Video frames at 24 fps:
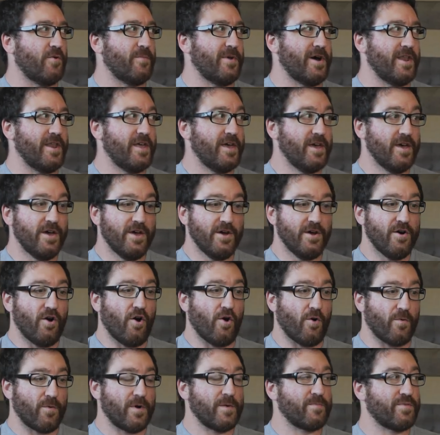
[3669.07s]
But
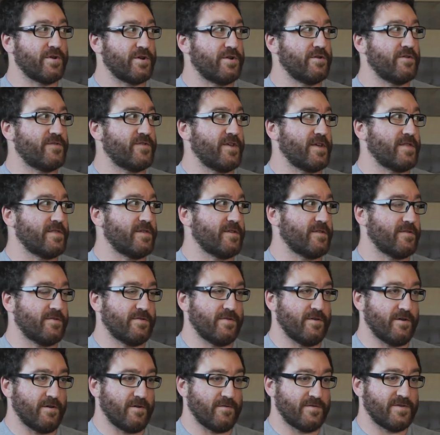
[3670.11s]
are we producing
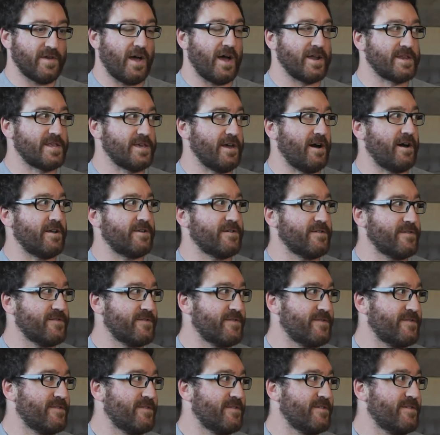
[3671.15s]
the
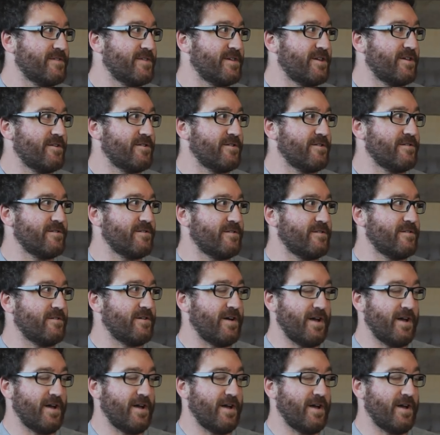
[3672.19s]
Tatianas here?